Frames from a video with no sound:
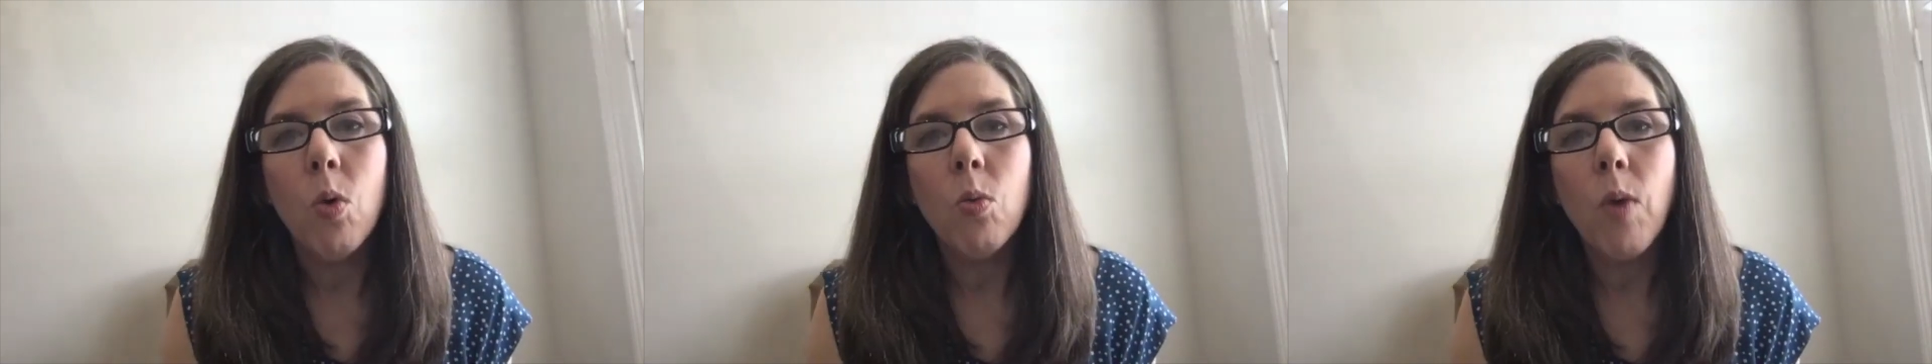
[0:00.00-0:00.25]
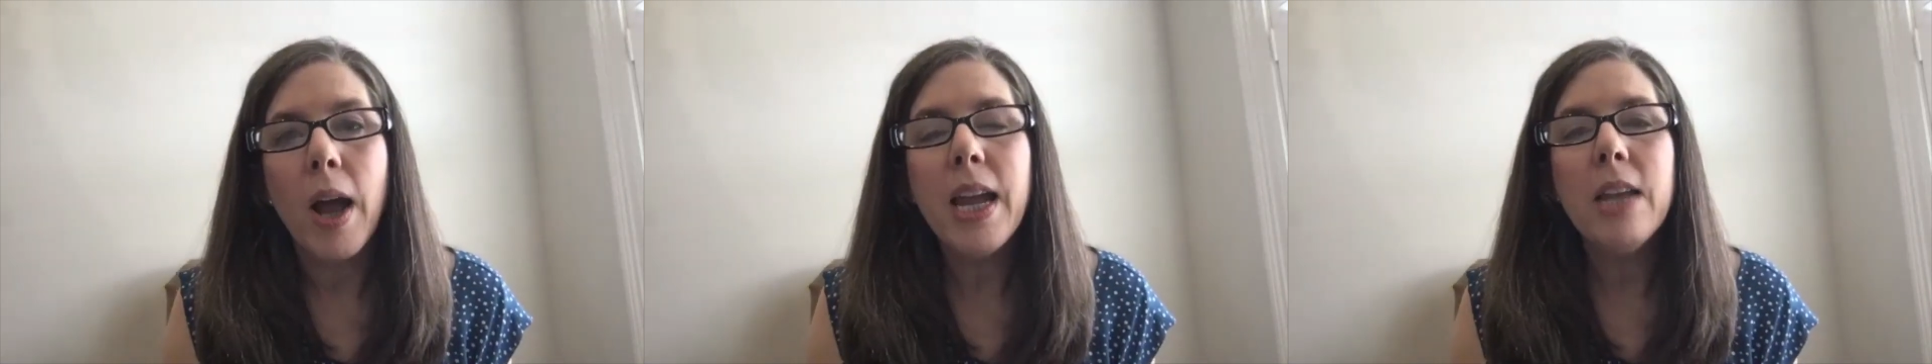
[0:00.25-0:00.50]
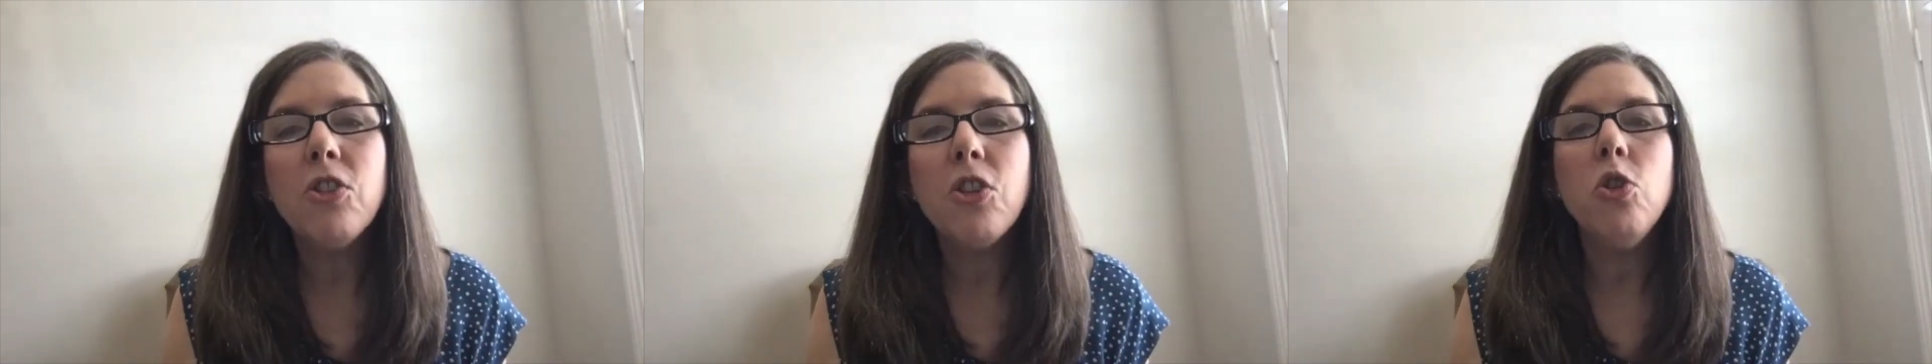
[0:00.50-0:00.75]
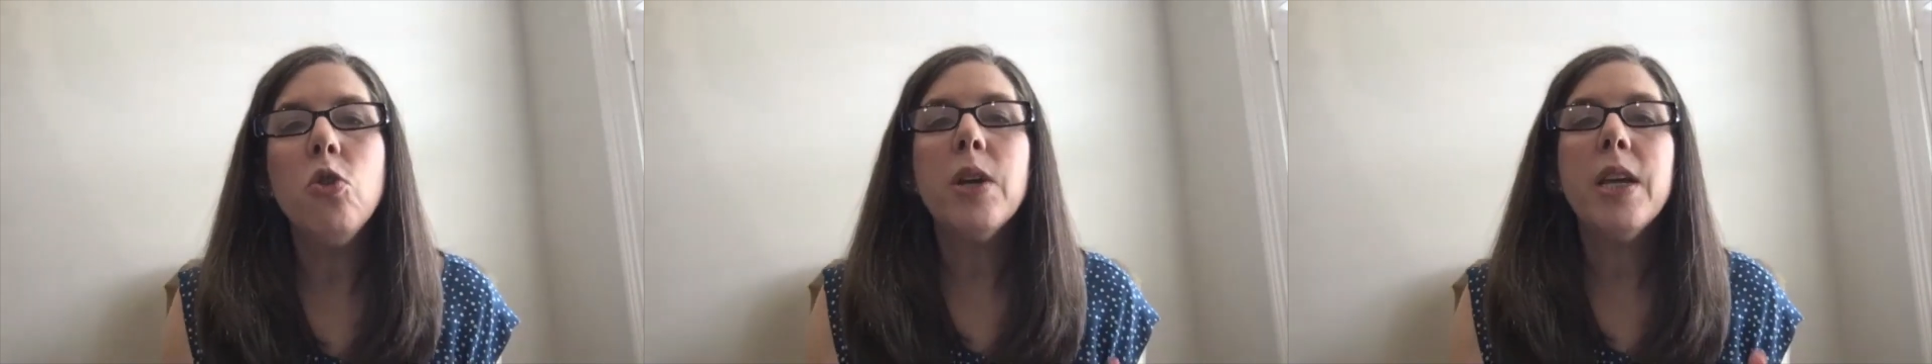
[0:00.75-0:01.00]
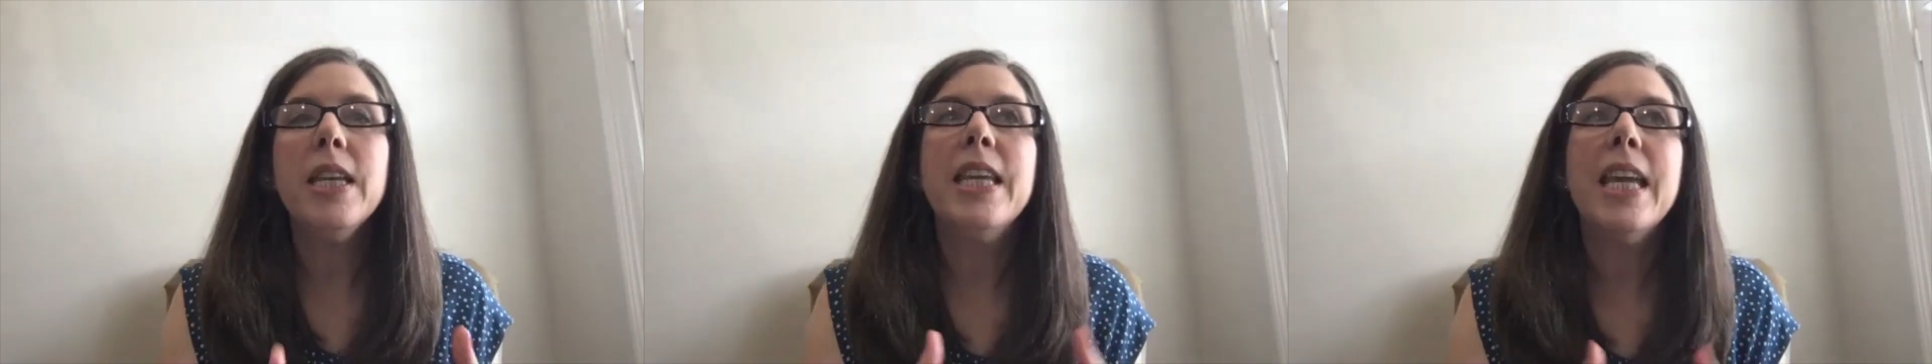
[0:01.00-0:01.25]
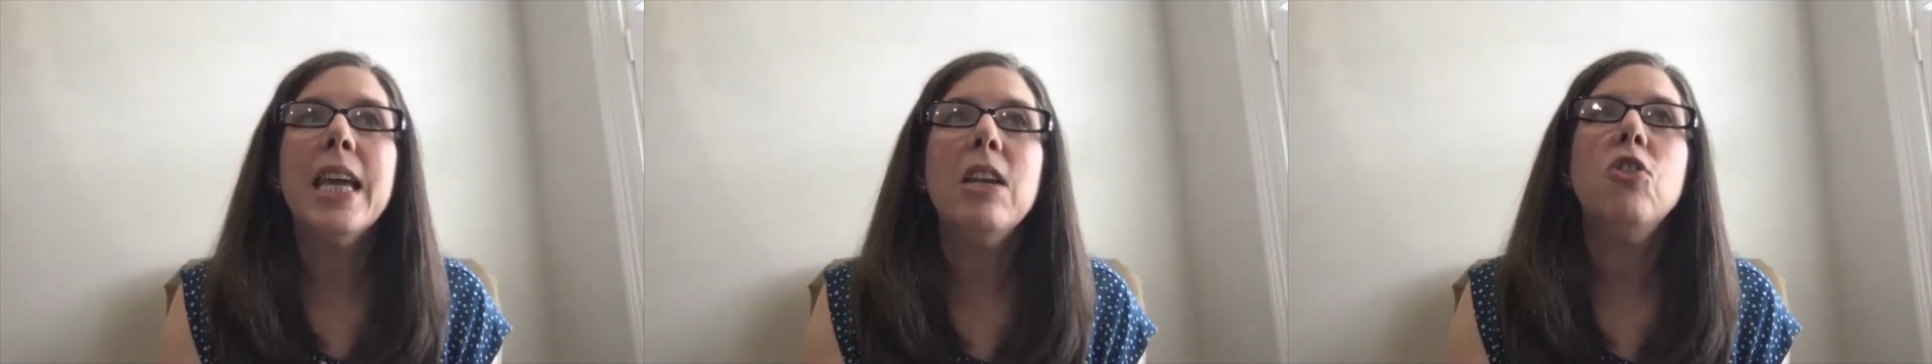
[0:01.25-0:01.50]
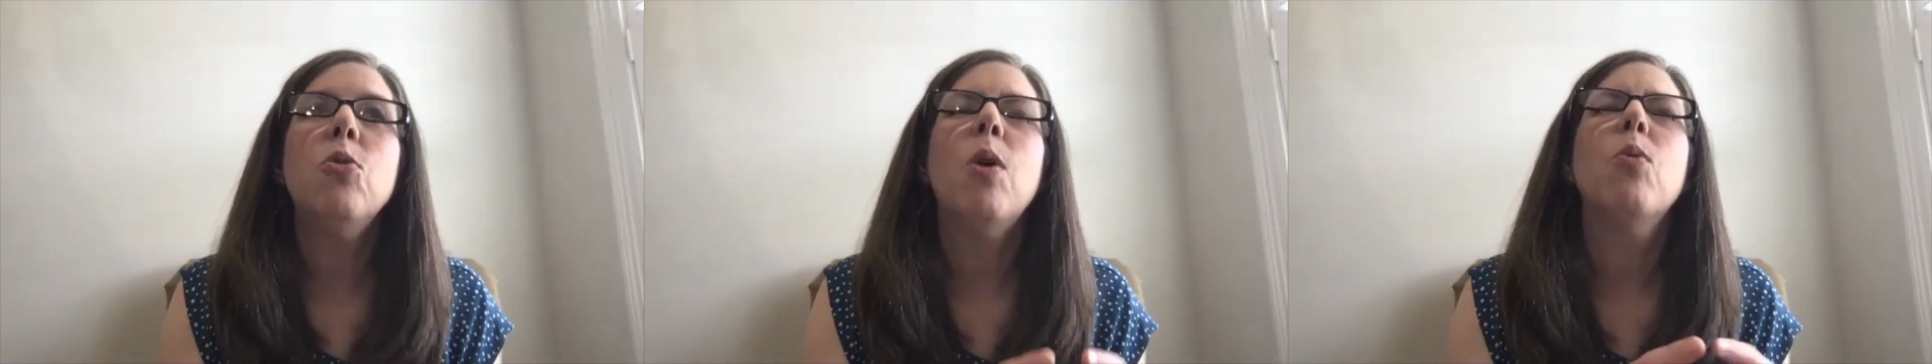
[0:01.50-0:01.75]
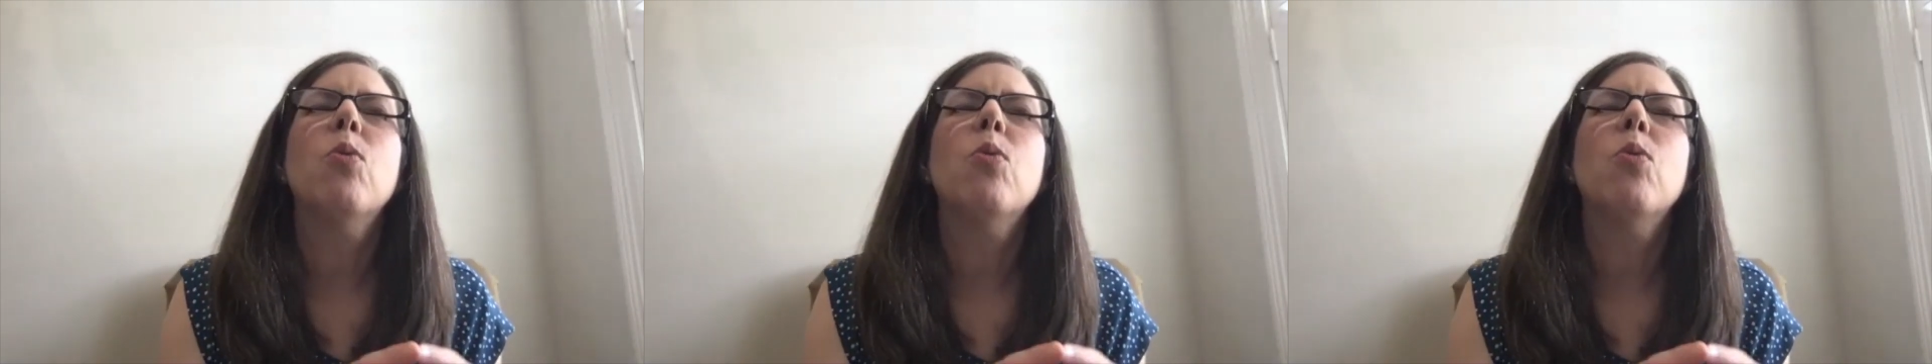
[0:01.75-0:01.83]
Right. And so you can get into a